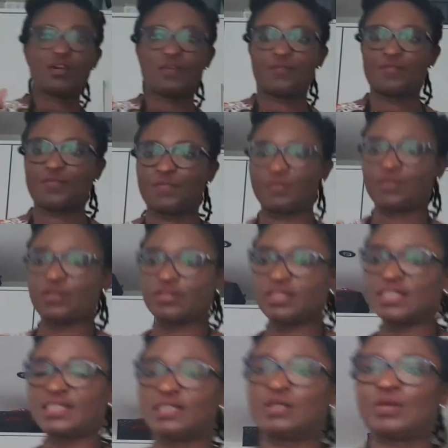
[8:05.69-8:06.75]
of
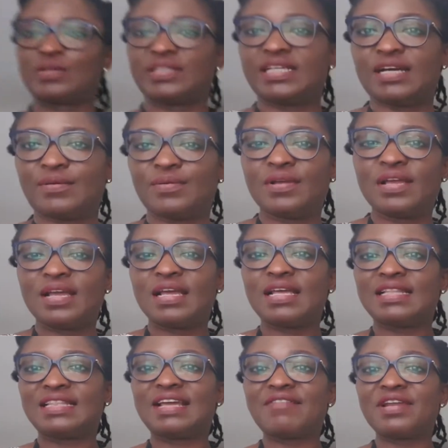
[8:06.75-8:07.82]
this lockdown,
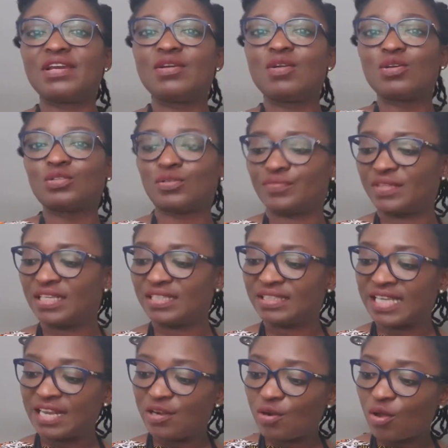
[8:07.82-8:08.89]
there are a lot of things
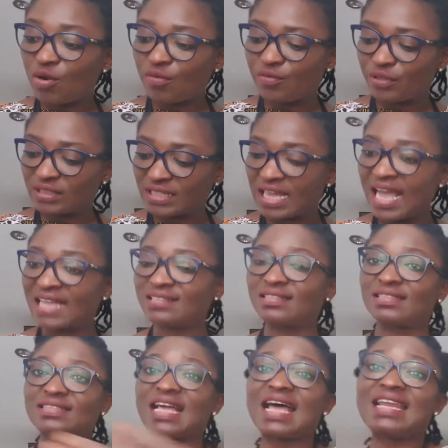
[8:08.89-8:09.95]
a lot of us have to
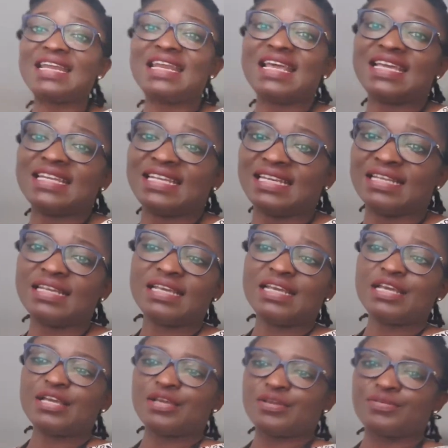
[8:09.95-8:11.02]
start learning.
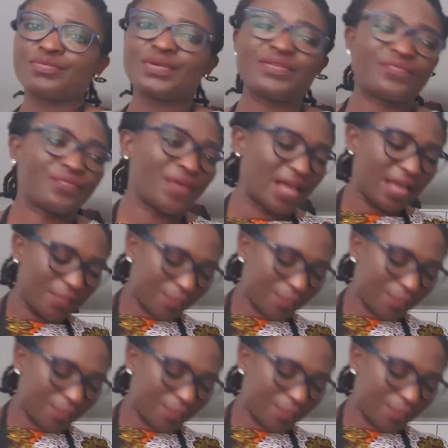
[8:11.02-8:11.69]
We've